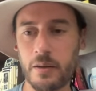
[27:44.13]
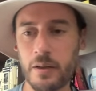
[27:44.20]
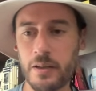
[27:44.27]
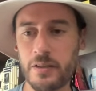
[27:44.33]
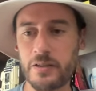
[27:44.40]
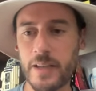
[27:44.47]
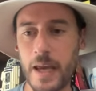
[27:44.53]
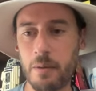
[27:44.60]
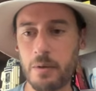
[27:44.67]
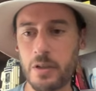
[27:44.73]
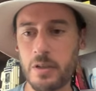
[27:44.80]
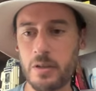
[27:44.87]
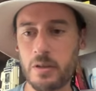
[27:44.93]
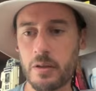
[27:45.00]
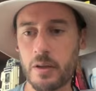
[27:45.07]

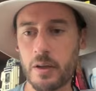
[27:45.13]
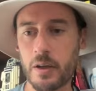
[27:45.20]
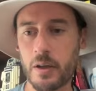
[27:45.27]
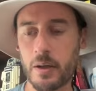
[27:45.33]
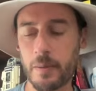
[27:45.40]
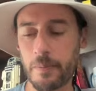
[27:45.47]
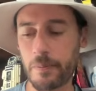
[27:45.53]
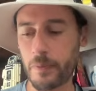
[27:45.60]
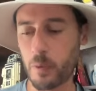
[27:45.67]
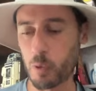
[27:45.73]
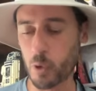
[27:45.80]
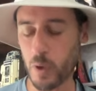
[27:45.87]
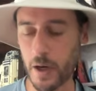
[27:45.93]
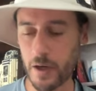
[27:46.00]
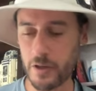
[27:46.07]
damage
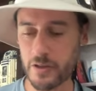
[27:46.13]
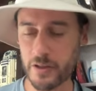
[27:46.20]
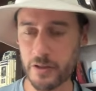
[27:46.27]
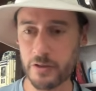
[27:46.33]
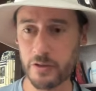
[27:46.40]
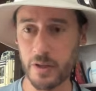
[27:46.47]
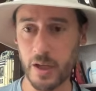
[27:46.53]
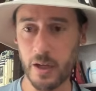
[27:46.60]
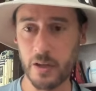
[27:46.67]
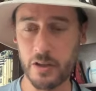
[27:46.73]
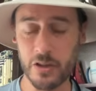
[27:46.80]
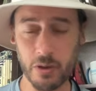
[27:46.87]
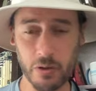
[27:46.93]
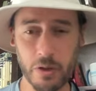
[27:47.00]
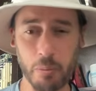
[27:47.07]
requires his
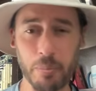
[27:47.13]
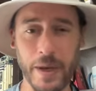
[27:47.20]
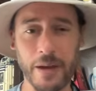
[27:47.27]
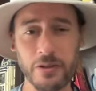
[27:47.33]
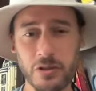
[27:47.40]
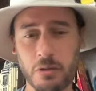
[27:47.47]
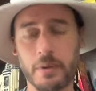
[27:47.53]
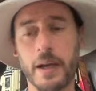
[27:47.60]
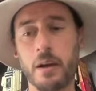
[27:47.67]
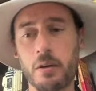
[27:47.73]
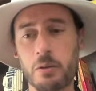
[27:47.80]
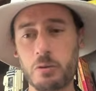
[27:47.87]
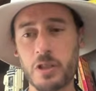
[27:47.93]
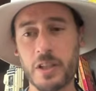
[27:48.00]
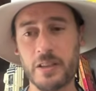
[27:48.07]
shield to bounce
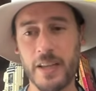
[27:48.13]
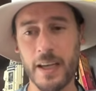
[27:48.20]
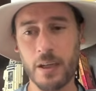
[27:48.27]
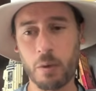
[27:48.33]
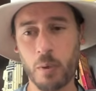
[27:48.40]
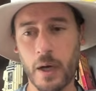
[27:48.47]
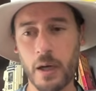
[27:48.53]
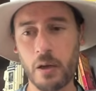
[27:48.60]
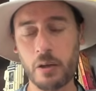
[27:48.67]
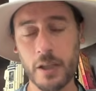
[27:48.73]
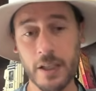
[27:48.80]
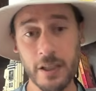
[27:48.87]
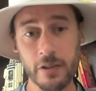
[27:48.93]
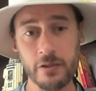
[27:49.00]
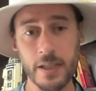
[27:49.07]
around, which can take a while,
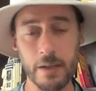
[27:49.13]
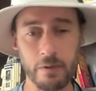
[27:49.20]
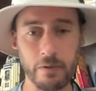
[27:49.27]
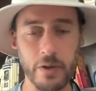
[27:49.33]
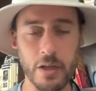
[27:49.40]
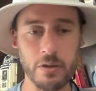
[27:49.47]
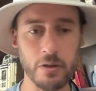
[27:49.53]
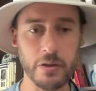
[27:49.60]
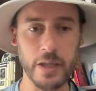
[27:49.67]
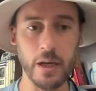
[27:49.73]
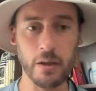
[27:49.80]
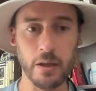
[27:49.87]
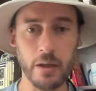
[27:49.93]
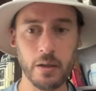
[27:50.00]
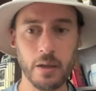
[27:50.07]
and he doesn't have adventure
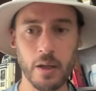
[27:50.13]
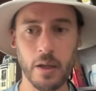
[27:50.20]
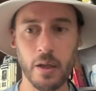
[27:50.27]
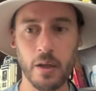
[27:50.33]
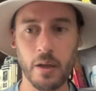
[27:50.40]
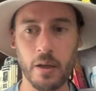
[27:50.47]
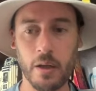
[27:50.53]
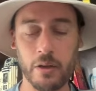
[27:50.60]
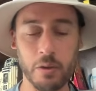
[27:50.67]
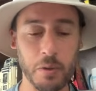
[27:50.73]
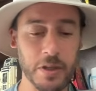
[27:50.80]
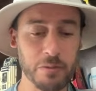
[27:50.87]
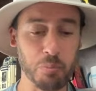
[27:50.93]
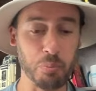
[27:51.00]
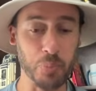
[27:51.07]
scaling. So
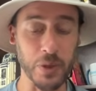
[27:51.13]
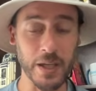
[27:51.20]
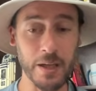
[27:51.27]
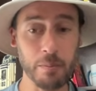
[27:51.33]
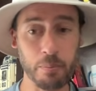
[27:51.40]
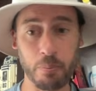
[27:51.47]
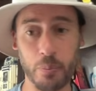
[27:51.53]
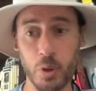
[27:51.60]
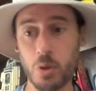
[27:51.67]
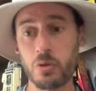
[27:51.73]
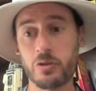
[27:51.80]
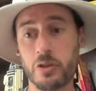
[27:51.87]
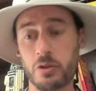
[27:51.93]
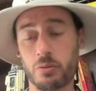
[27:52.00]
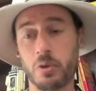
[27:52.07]
his big
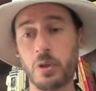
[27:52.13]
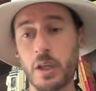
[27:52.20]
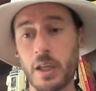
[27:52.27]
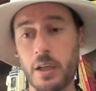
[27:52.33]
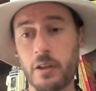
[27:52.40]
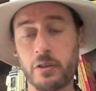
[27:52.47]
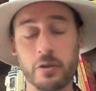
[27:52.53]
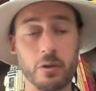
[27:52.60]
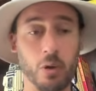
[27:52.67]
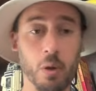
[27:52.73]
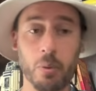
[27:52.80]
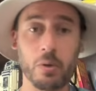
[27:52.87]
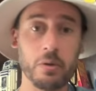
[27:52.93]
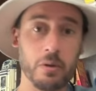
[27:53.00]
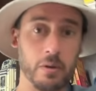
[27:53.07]
boost is really in his
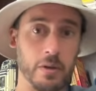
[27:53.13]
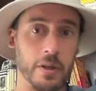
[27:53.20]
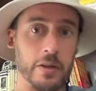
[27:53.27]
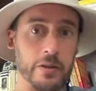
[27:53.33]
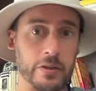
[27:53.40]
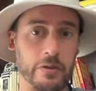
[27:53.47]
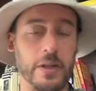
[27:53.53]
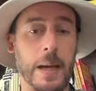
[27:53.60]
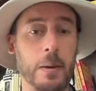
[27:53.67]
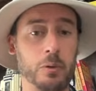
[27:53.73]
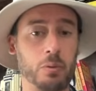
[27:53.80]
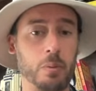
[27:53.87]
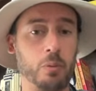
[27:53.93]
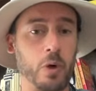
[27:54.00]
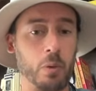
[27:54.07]
global. His times
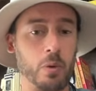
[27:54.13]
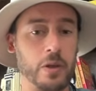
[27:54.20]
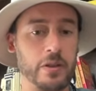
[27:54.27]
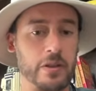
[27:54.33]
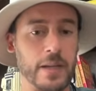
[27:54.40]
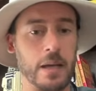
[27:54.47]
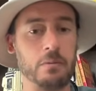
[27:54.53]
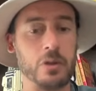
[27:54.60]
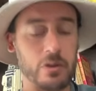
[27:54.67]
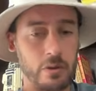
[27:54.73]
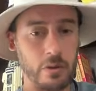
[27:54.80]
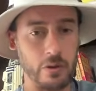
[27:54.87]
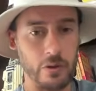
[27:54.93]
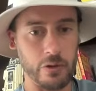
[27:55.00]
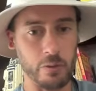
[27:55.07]
1.1 to damage
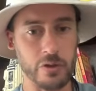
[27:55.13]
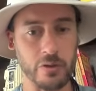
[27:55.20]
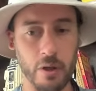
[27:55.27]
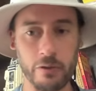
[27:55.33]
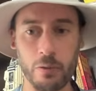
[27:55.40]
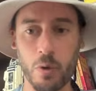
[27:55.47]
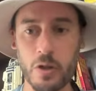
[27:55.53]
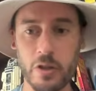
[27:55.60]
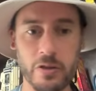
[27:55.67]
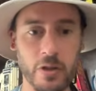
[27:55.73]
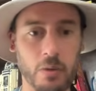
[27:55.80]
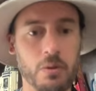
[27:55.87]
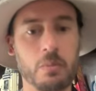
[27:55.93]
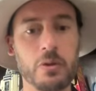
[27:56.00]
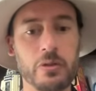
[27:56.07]
3-star forge is
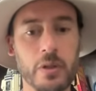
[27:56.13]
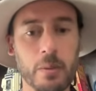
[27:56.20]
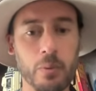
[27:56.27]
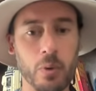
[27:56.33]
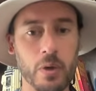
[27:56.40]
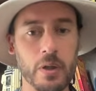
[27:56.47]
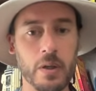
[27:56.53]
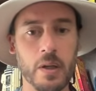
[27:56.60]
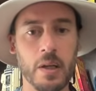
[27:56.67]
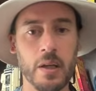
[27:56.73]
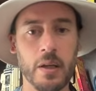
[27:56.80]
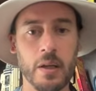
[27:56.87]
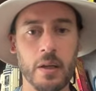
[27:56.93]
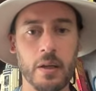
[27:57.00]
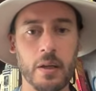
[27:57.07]
ginormously important.
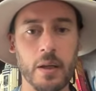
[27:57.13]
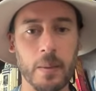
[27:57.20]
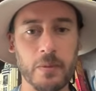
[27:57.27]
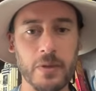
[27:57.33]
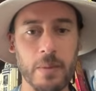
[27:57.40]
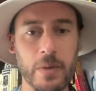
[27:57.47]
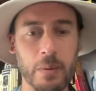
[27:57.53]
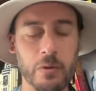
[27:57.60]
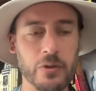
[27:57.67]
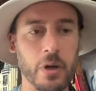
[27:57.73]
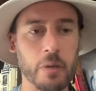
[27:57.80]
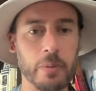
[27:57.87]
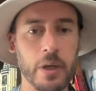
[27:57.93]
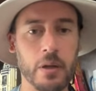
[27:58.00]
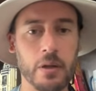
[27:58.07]
Same thing with
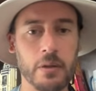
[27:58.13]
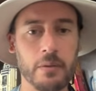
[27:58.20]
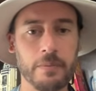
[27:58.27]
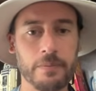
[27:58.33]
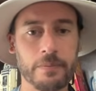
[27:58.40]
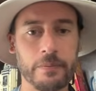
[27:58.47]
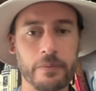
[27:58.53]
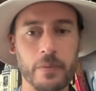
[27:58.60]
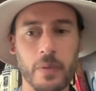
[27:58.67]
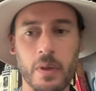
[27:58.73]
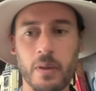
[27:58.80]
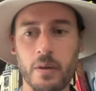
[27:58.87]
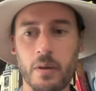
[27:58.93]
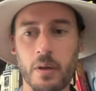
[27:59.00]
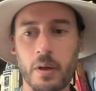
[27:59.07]
Dark Paladin.
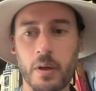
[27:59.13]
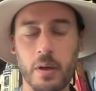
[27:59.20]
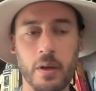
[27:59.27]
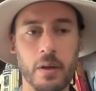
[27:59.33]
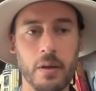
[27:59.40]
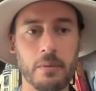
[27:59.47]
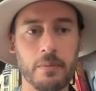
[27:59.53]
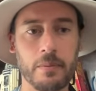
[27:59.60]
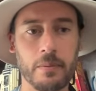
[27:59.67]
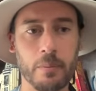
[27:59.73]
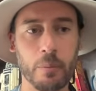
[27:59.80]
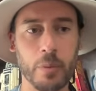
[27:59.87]
But